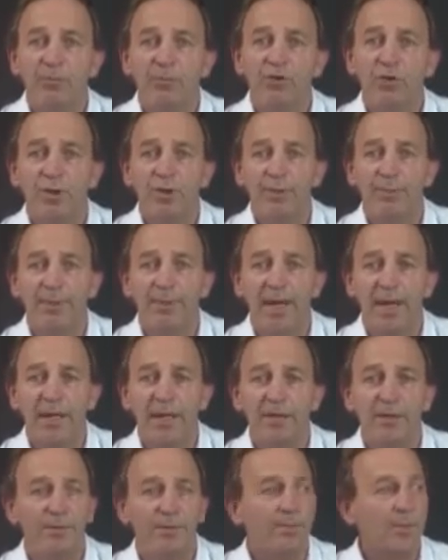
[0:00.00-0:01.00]
joint
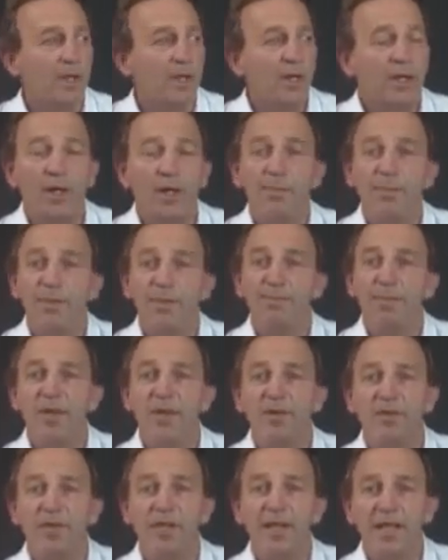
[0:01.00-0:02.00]
pain can be
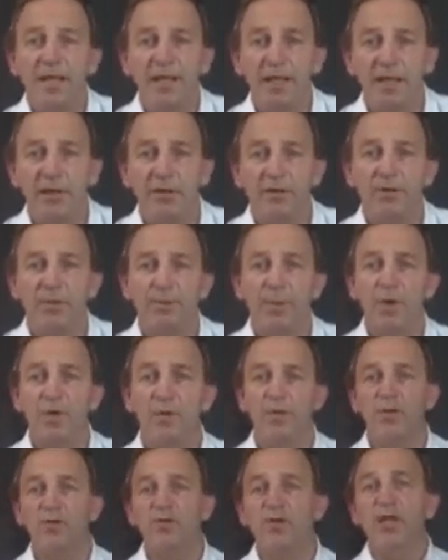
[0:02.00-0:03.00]
misleading to
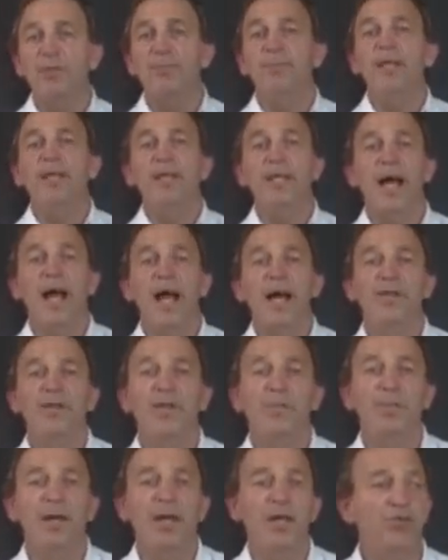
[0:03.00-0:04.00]
both the GP and
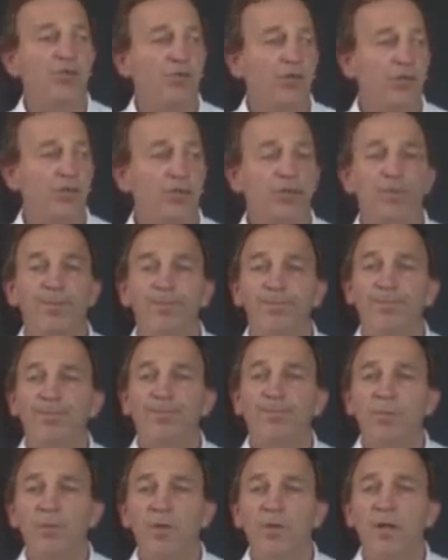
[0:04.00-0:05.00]
the patient.
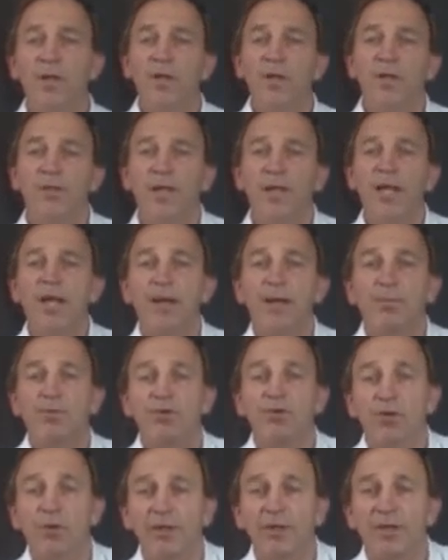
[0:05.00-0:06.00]
The hip
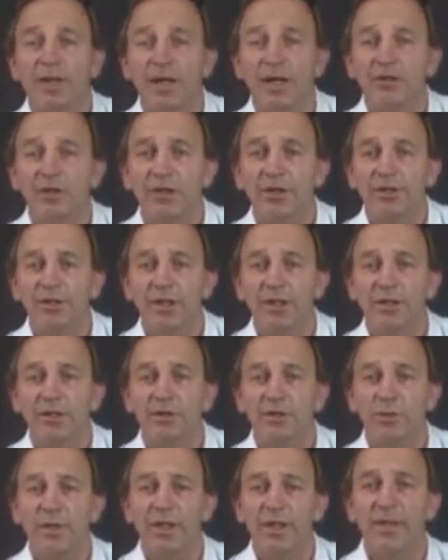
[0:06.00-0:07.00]
joint actually
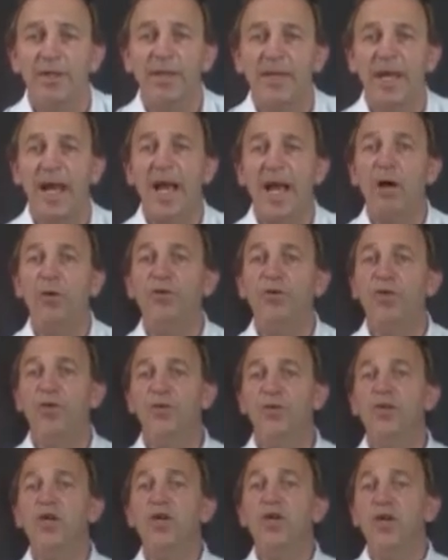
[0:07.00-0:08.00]
sits within the outer
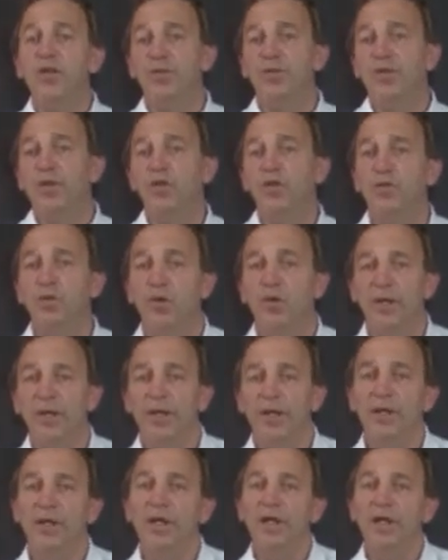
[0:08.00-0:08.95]
third of the groin